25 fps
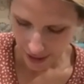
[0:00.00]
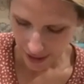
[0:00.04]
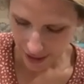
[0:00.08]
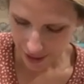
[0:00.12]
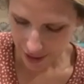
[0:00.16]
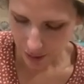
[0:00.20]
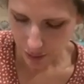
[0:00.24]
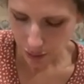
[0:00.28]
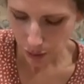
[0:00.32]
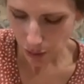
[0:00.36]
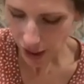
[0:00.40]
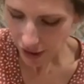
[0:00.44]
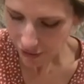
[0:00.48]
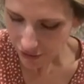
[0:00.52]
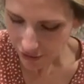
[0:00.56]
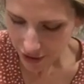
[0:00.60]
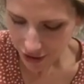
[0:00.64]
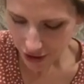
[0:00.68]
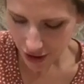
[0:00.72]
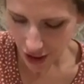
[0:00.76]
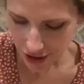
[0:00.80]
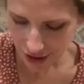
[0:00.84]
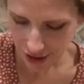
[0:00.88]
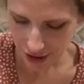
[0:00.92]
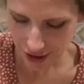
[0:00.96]
It's breakfast
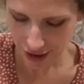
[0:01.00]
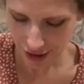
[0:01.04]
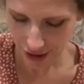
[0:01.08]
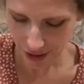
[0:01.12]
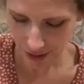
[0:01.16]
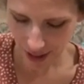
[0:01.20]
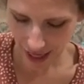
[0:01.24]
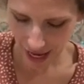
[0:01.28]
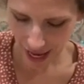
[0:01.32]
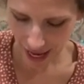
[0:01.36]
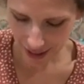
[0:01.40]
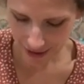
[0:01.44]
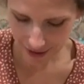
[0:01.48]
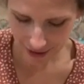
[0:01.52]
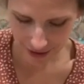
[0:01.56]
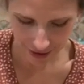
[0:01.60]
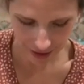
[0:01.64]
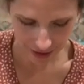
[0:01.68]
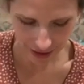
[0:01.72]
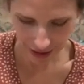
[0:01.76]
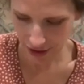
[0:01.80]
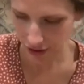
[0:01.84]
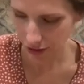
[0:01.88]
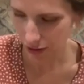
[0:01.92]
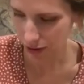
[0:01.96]
sausage, so it has
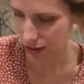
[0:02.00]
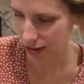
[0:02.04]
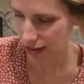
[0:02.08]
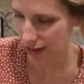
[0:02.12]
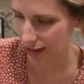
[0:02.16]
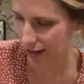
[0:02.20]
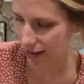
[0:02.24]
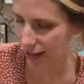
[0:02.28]
like those